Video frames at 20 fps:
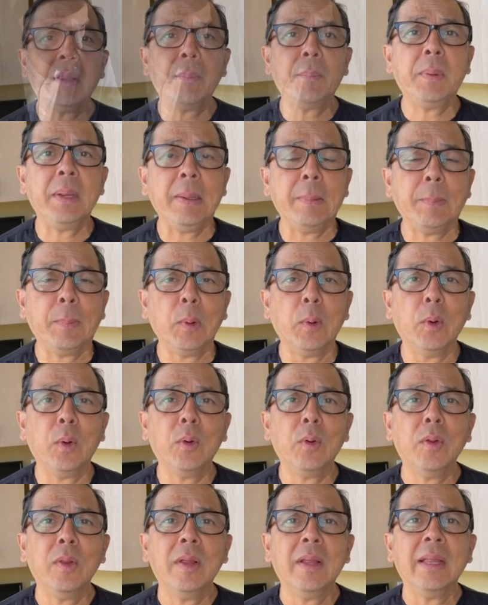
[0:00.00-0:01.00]
the
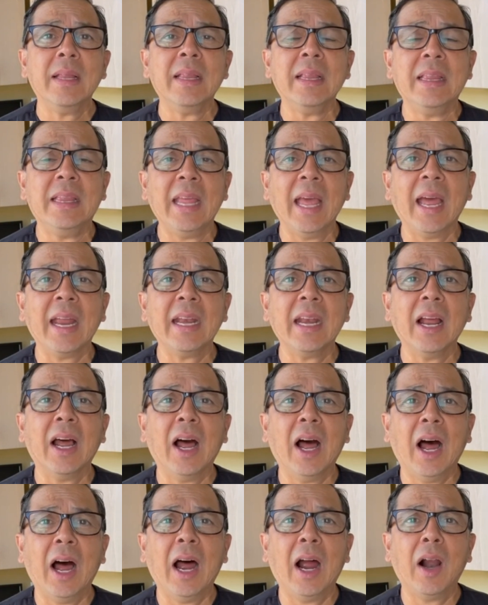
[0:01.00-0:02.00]
people that
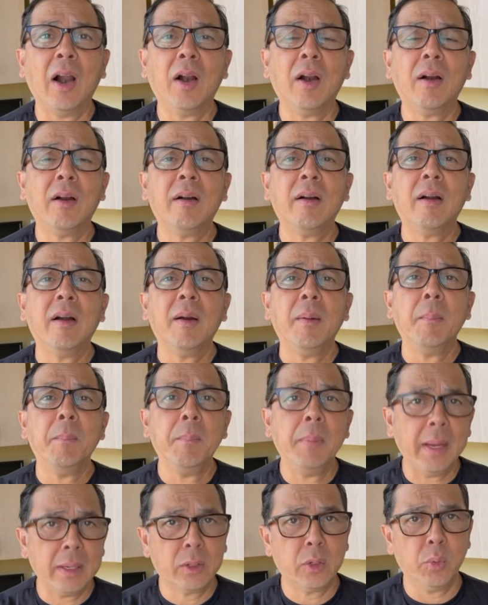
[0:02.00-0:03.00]
are
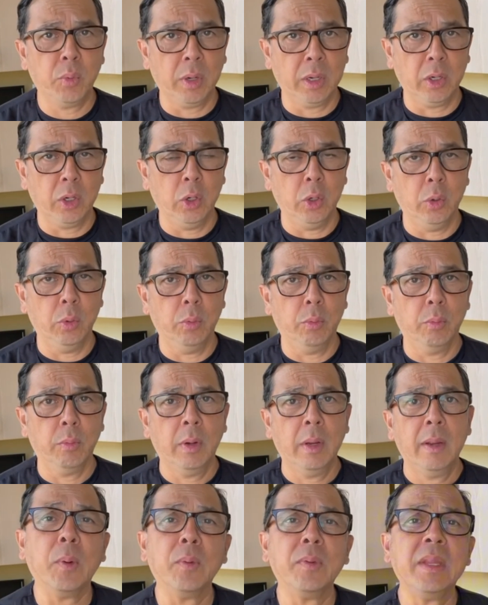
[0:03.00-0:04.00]
mentoring you.
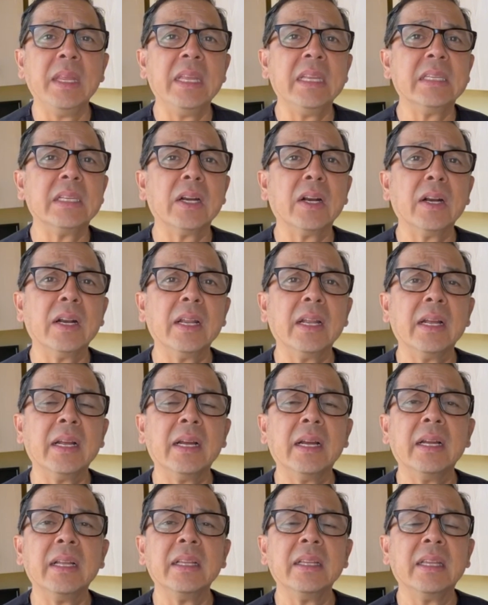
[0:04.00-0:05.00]
Well, these are
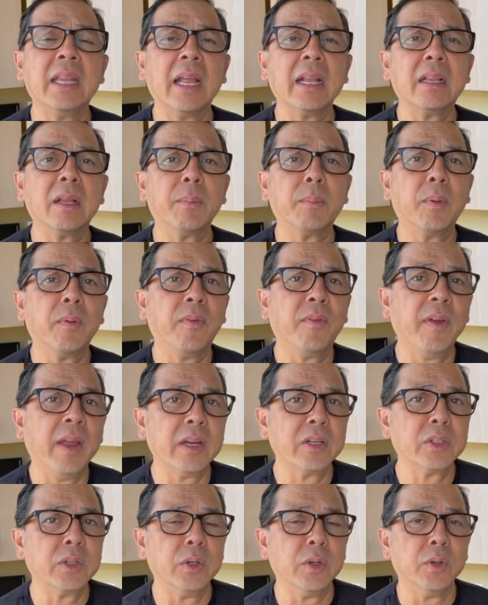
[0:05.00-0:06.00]
the dental
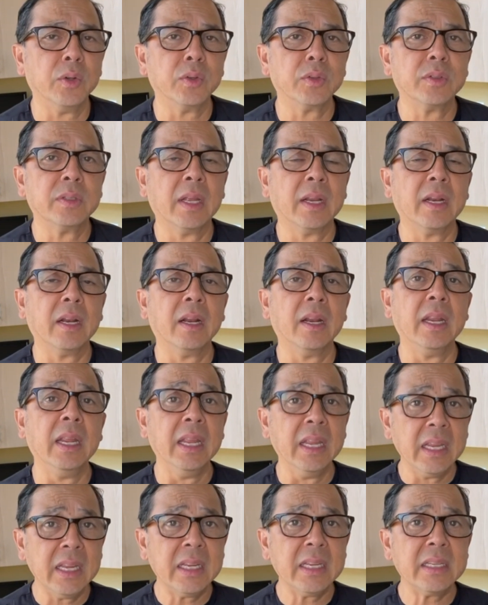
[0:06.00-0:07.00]
professionals that
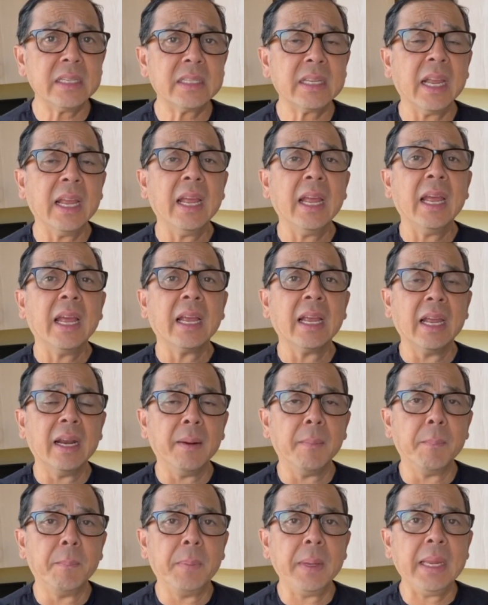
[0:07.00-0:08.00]
is going
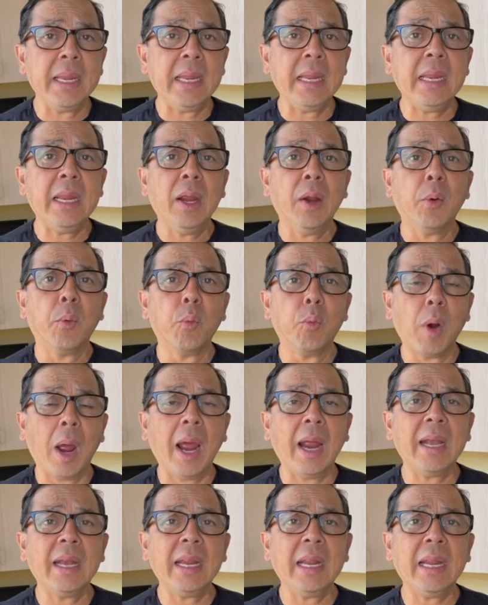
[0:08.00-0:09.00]
to be
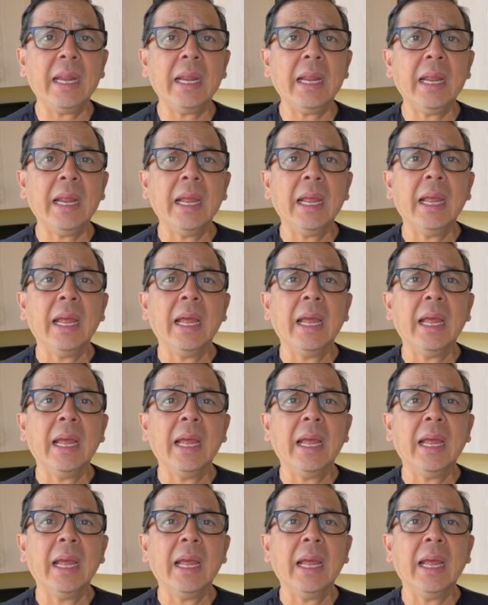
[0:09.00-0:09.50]
writing